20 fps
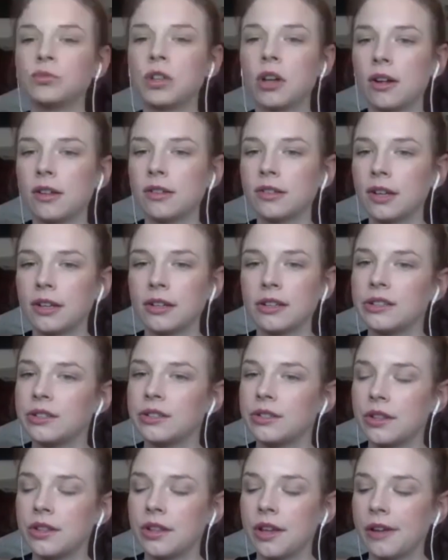Colin got to get into
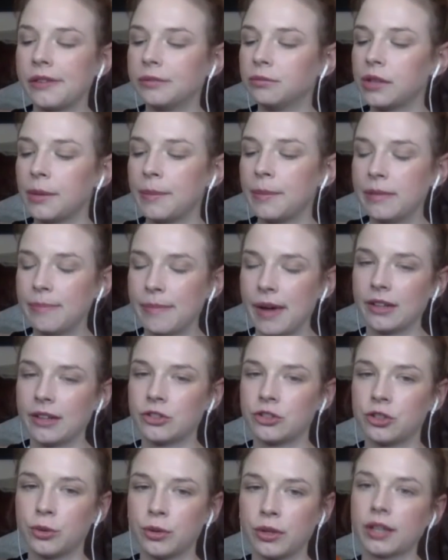the thing that me and Max
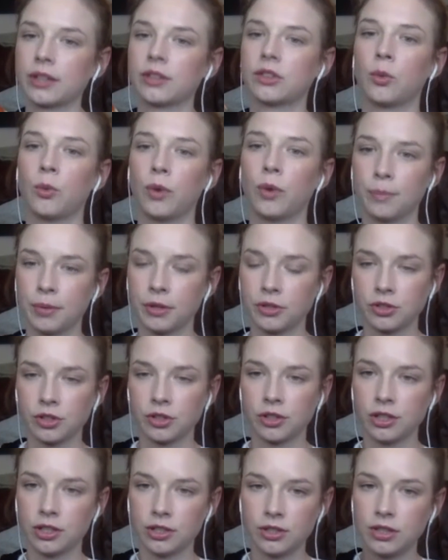do, where like the one person
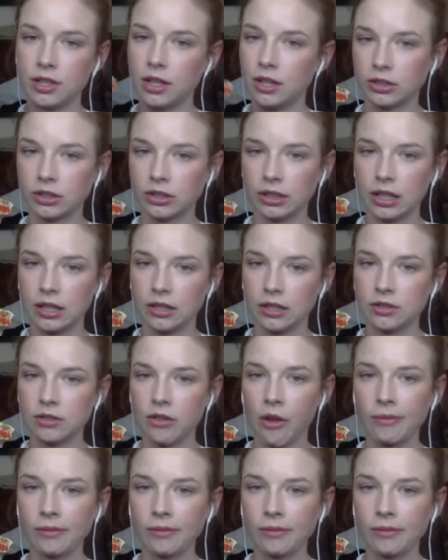cooks, the other cleans.